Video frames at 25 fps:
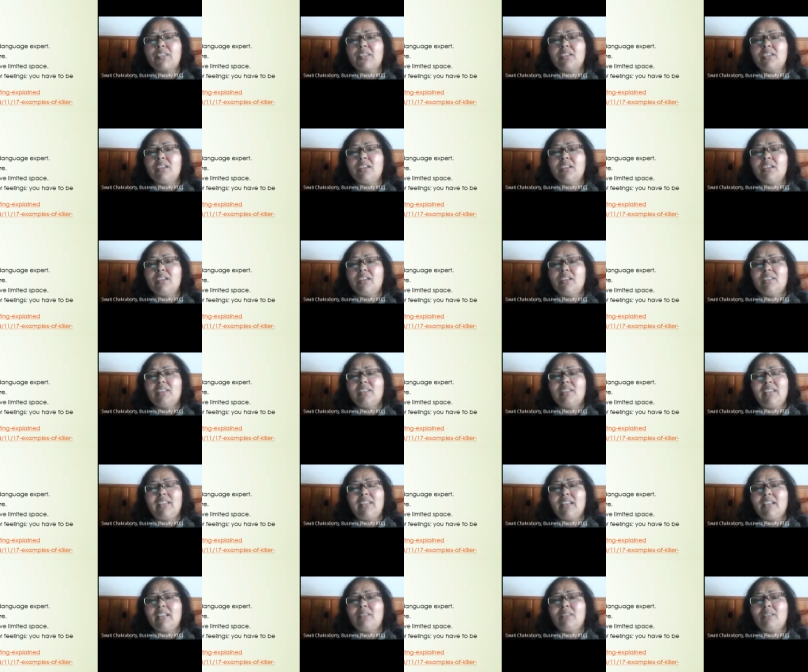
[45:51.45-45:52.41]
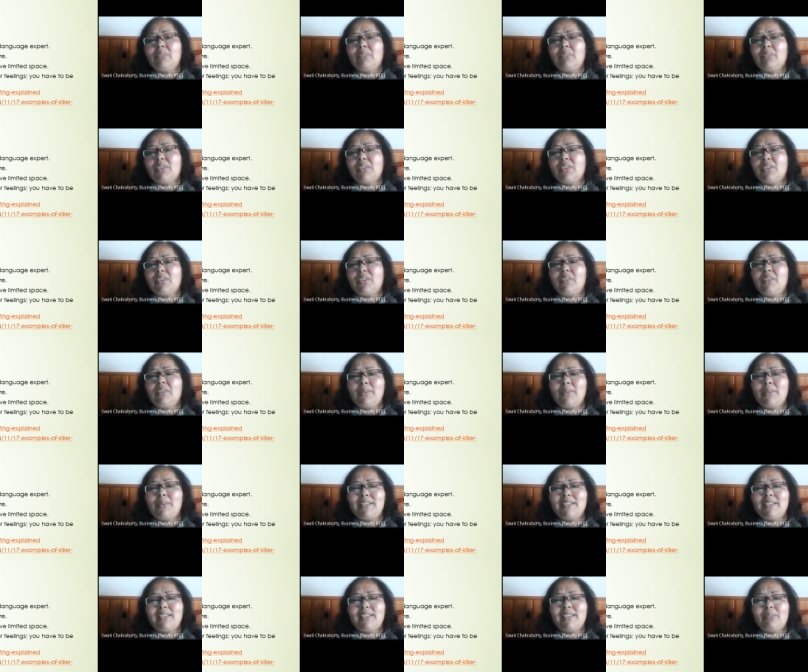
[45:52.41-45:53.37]
Then, because you have limited
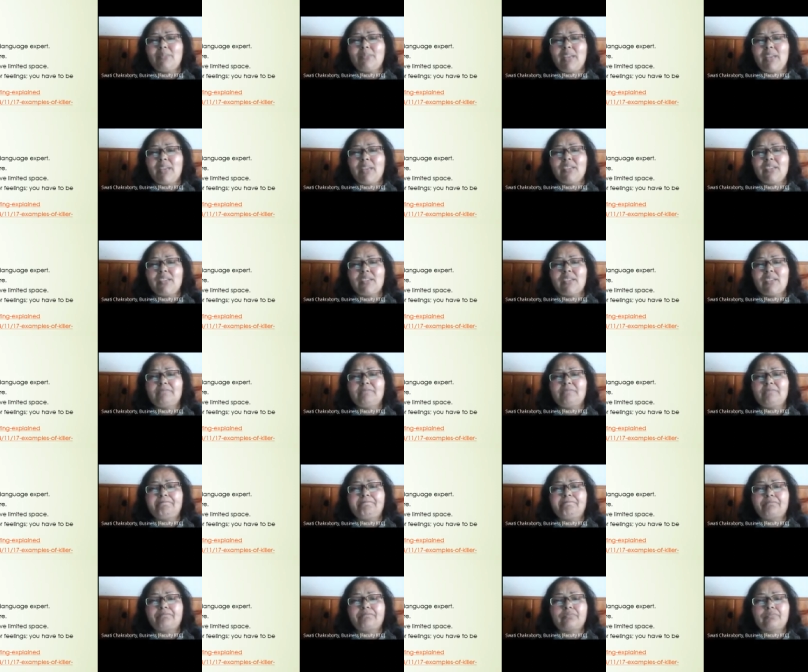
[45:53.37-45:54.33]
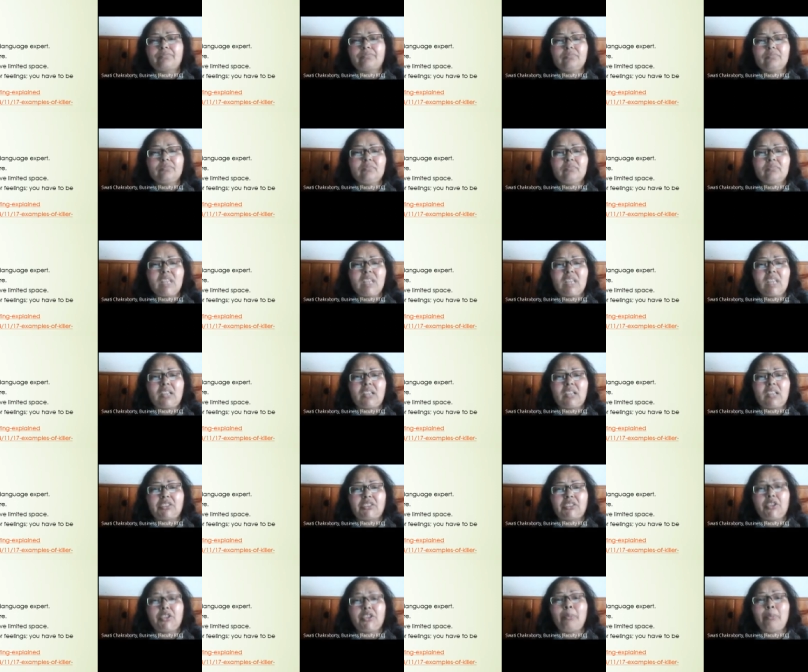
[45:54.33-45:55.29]
space, your
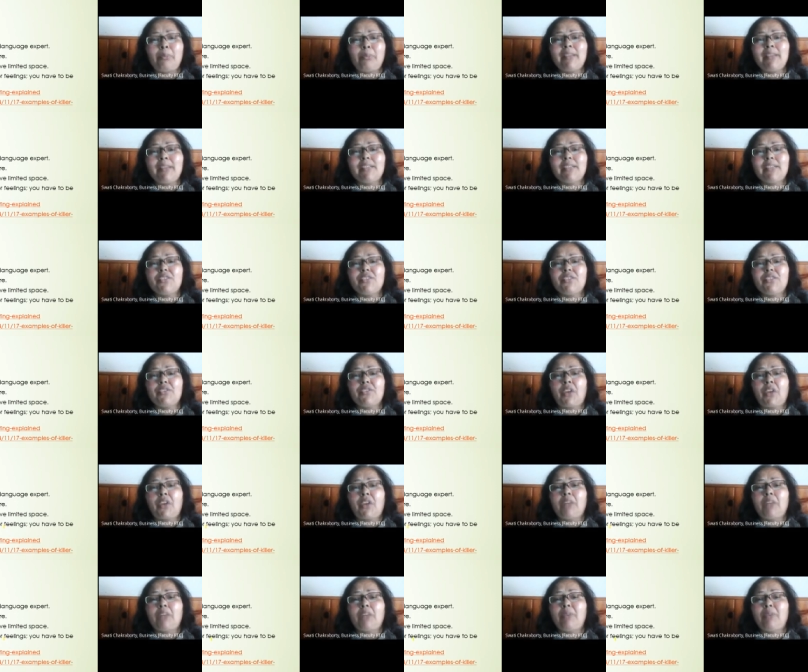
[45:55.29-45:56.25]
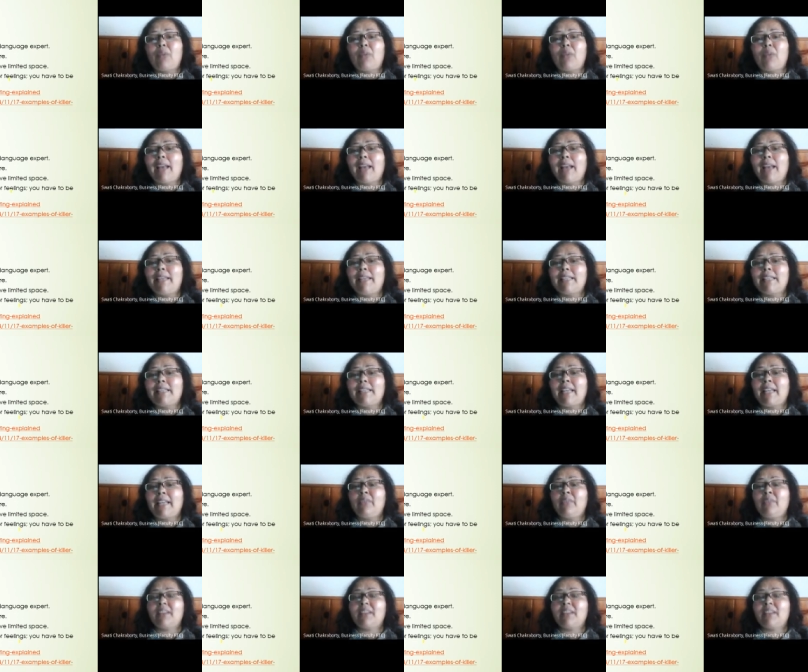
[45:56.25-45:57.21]
message should not be violating
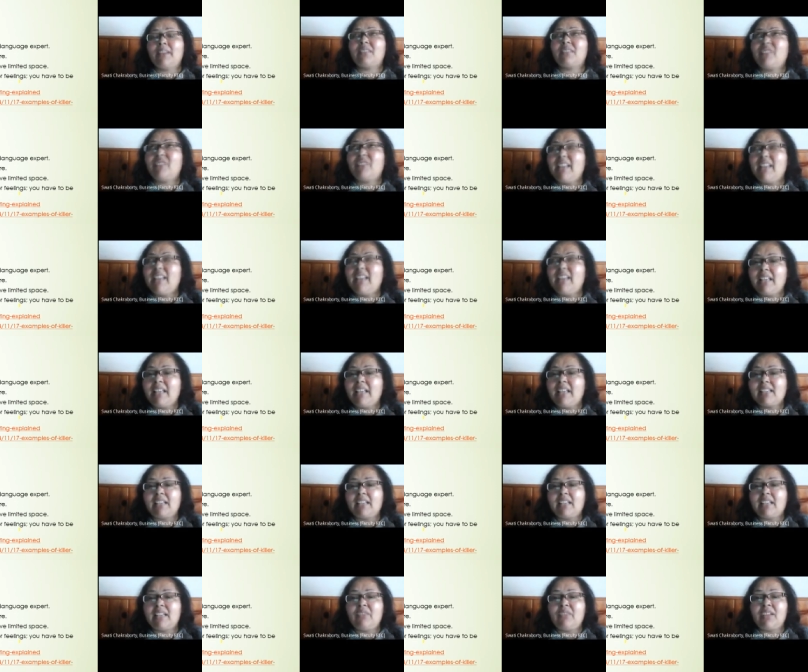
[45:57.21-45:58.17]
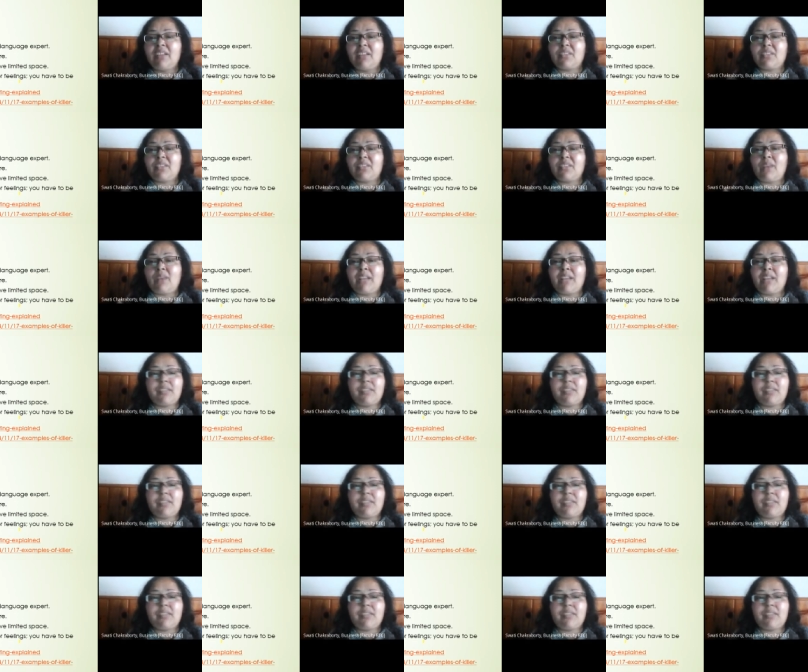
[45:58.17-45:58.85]
anyone's feelings, anyone's rights.